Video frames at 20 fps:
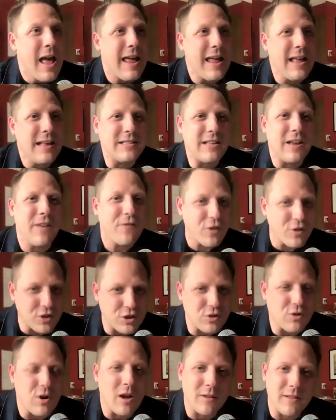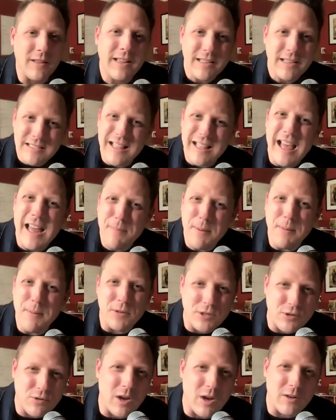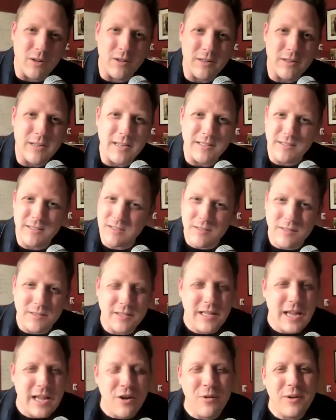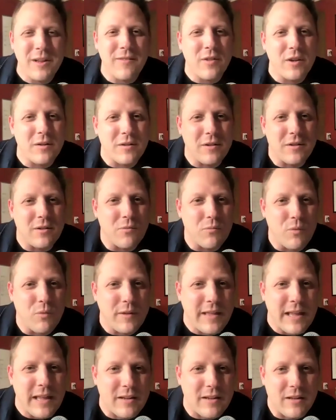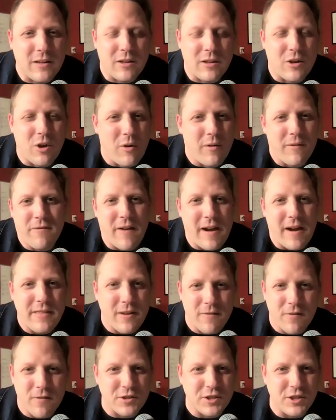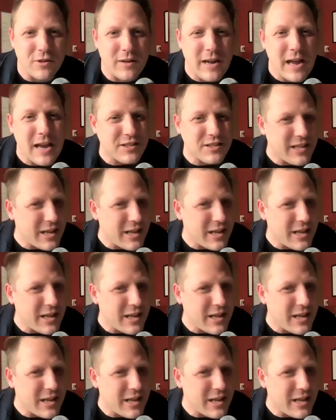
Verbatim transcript: is if you're struggling, because a lot of people struggle because they don't even when they go and find their first geocache,